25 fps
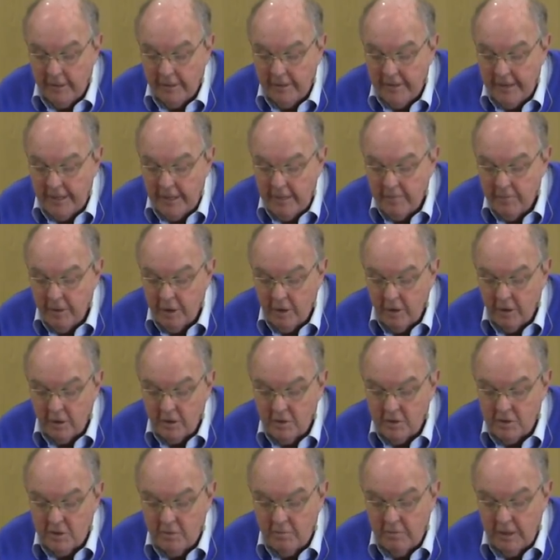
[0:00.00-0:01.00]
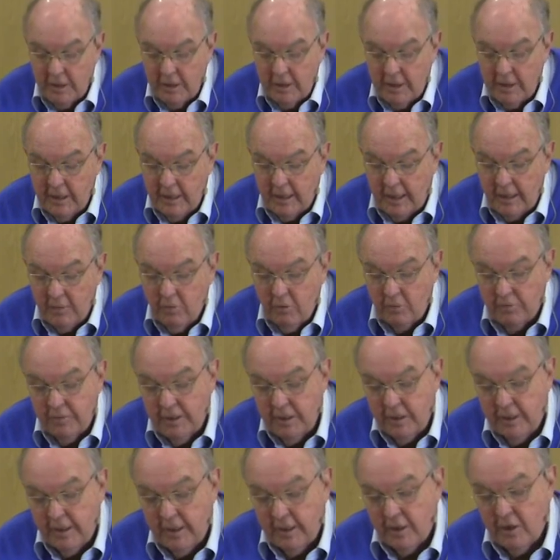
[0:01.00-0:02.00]
They belong to me. I will
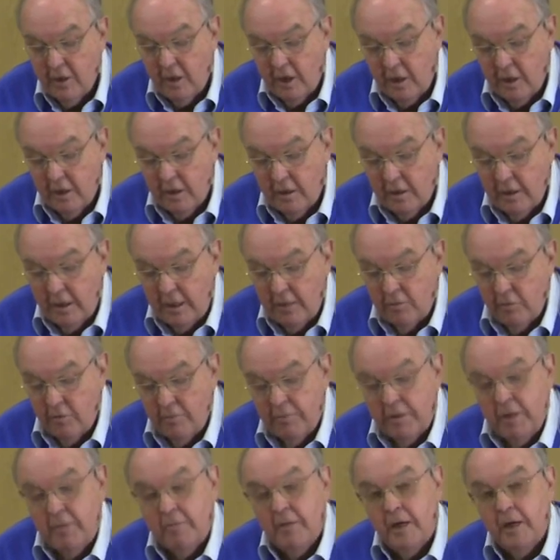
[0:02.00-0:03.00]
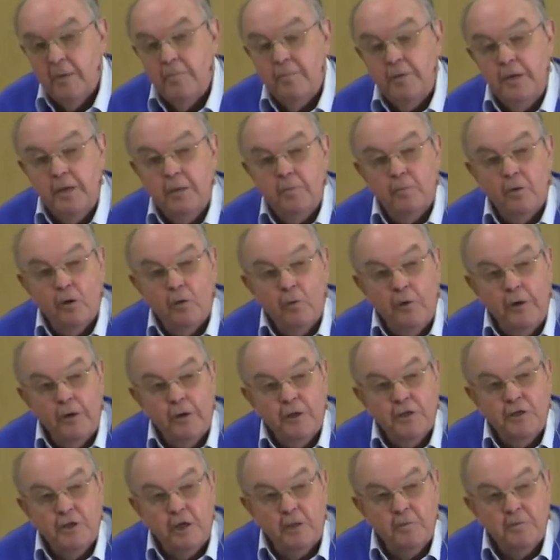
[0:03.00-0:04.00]
be their God and they will be my people. We're
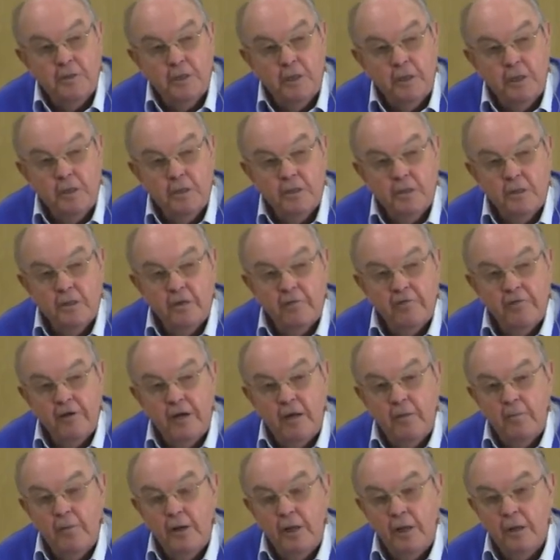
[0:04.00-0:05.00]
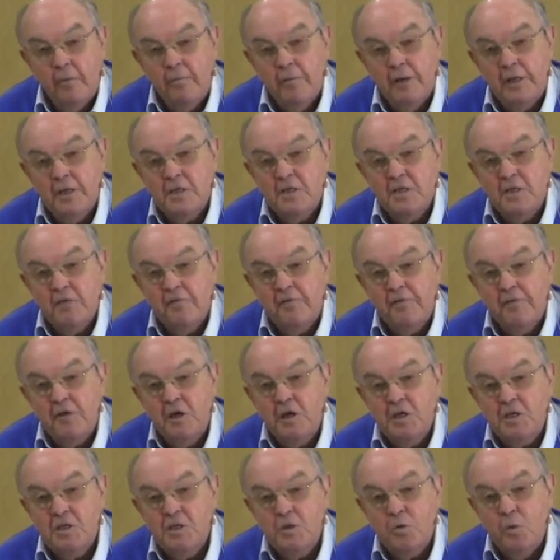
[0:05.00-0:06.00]
adopted into the family. But it's the
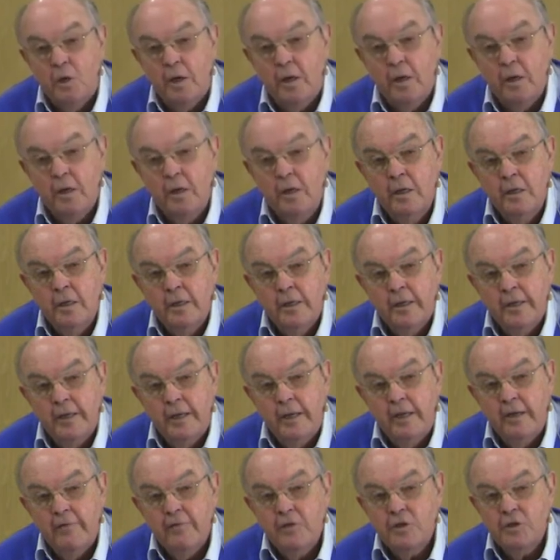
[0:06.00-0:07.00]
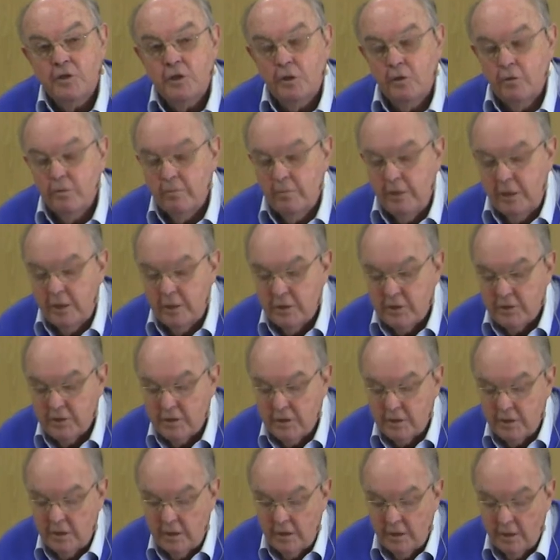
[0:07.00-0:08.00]
first one they never told me as
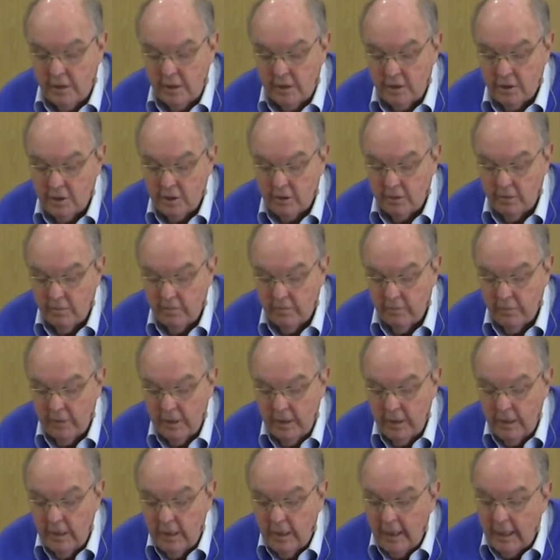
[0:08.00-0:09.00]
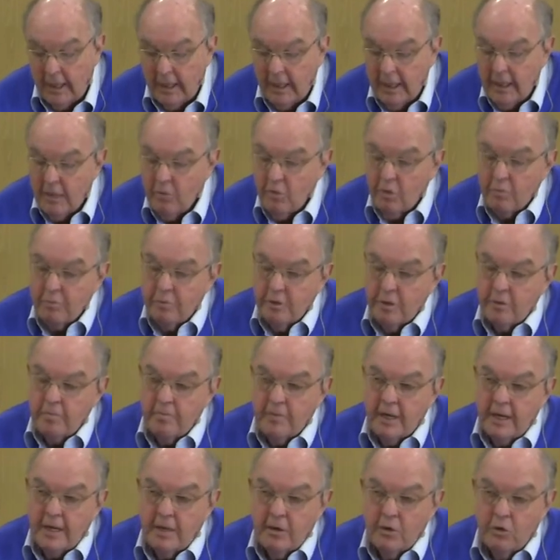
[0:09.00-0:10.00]
a teenager. I will put
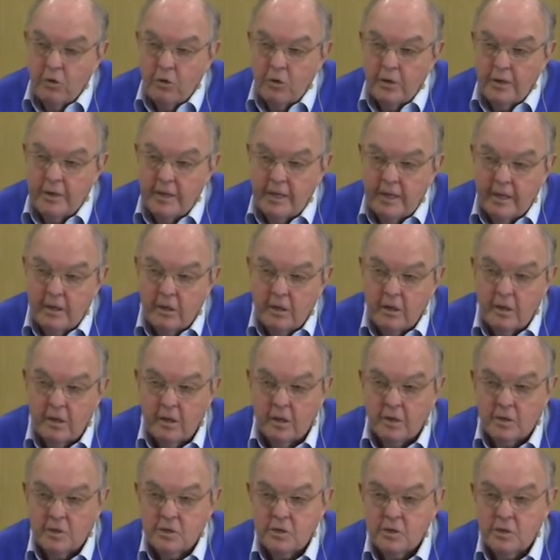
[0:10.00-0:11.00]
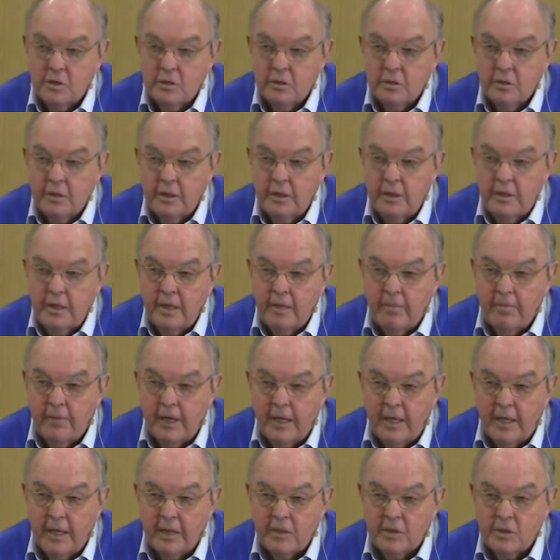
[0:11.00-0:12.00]
my law in their hearts, in their
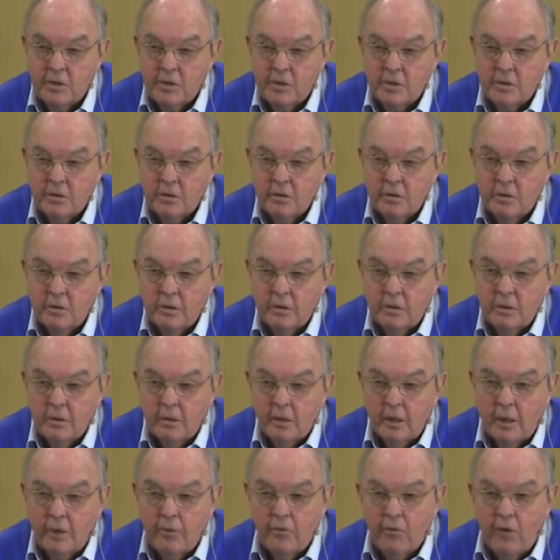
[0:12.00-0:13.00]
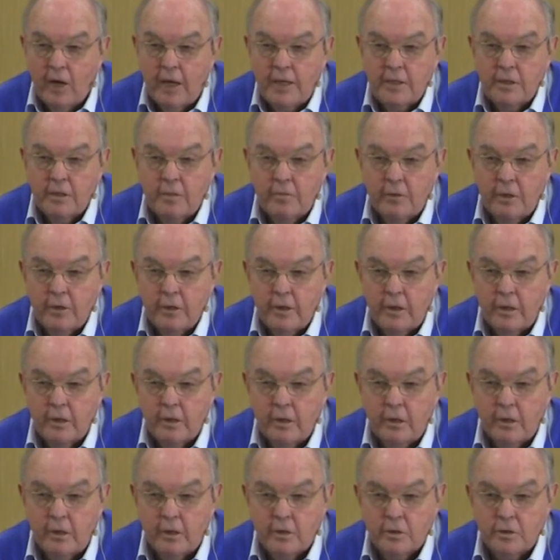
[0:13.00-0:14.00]
minds, and write them on their
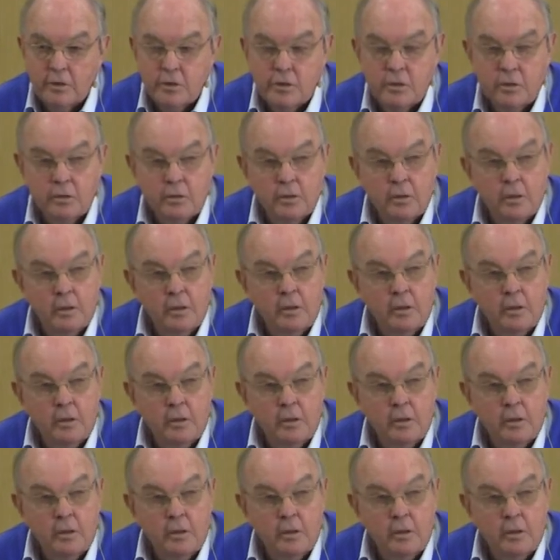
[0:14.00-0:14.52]
hearts.